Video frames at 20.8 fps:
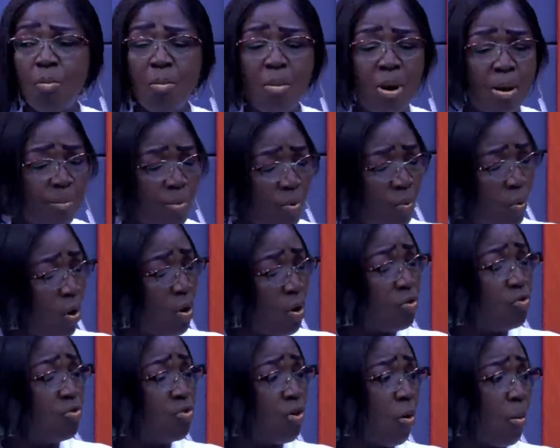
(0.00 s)
mamma, old
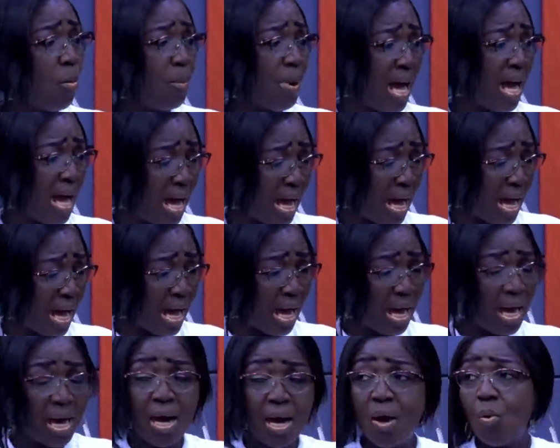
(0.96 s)
dough
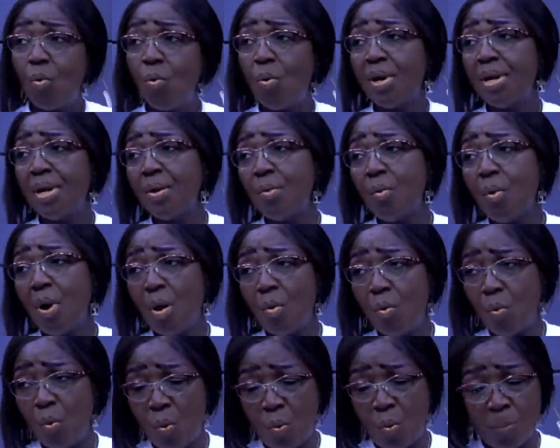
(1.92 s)
pa. One new
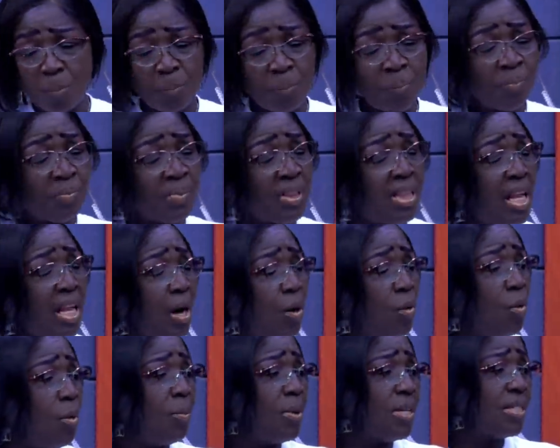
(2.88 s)
wow. Now, a
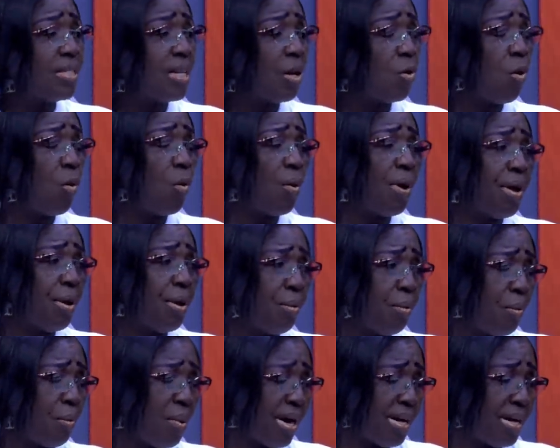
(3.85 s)
person called Quayam,
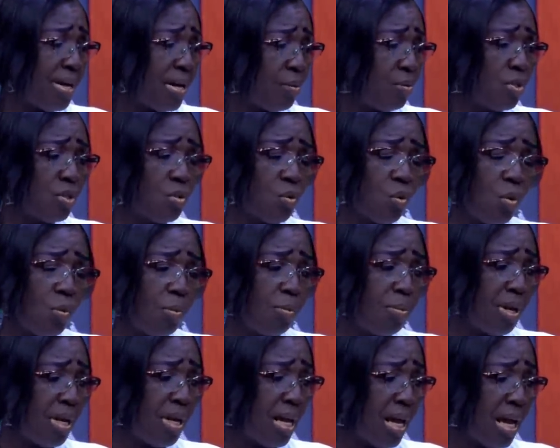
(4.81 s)
my dear, what's the one
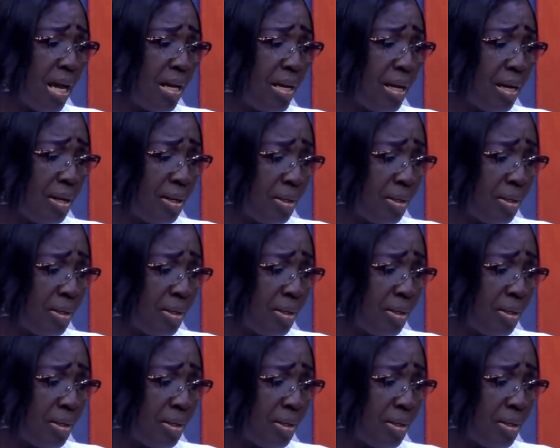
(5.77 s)
penny a day?